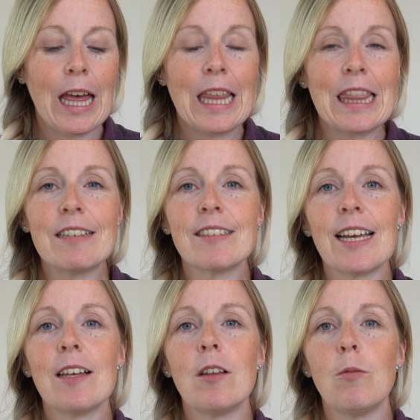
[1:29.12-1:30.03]
The
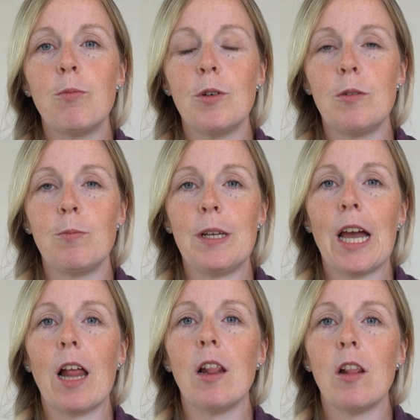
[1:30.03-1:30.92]
single would be
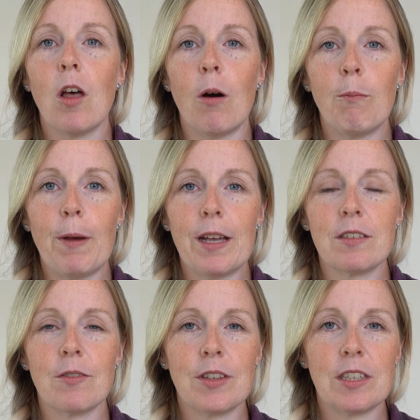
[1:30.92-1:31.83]
a lot
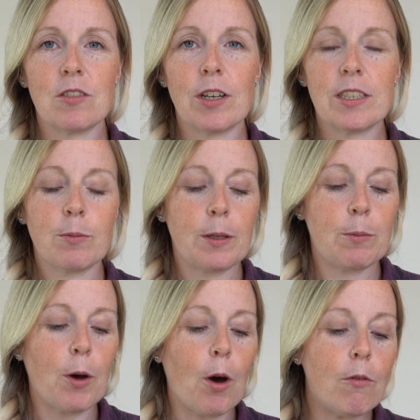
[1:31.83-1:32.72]
better for this recipe,
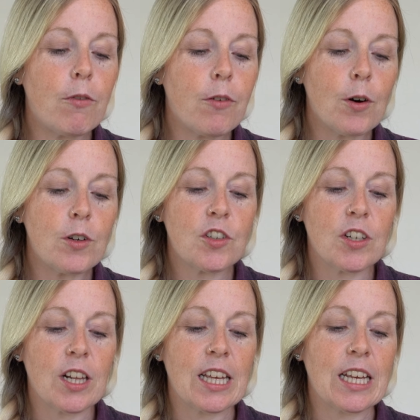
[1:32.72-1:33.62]
but
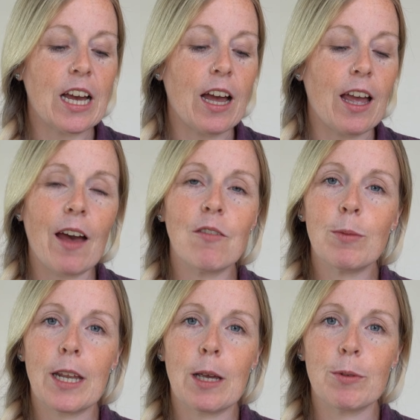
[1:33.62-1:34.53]
unfortunately I haven't
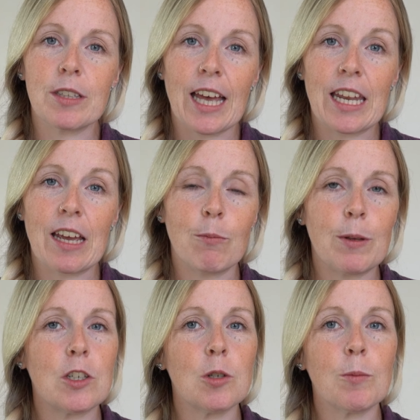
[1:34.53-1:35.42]
been able to get it. I've
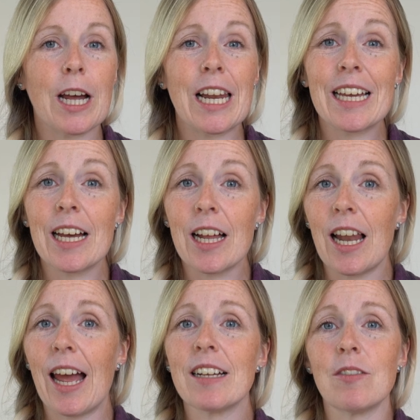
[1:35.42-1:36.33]
been doing my click and
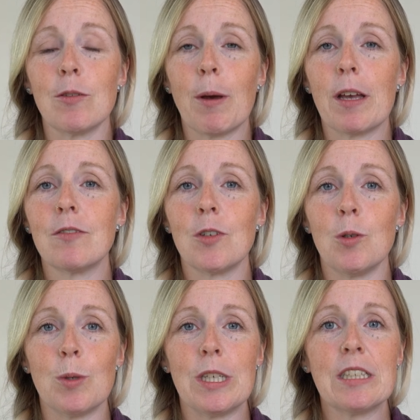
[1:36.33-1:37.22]
collect for the past few
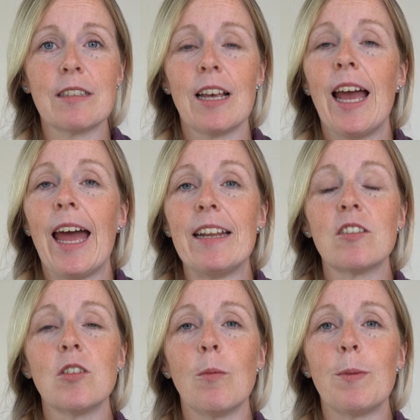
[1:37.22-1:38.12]
weeks and it's
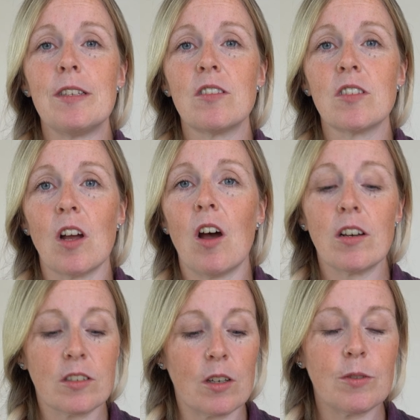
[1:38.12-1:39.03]
not been in
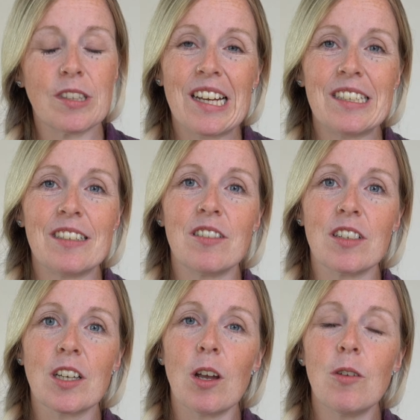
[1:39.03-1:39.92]
stock, so I've decided to
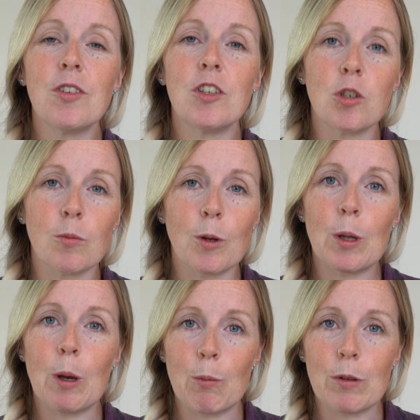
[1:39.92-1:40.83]
go for the
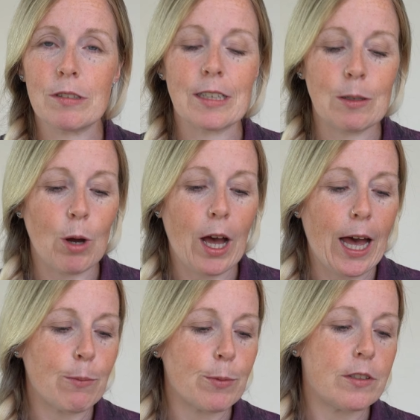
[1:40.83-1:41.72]
double and we'll see what
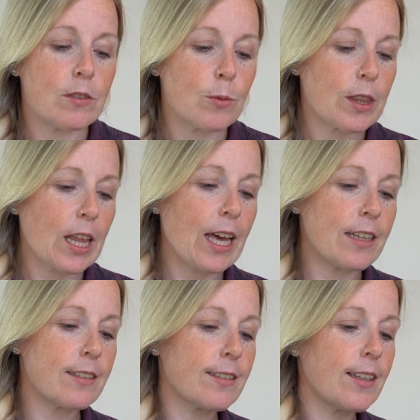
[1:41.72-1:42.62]
happens with that.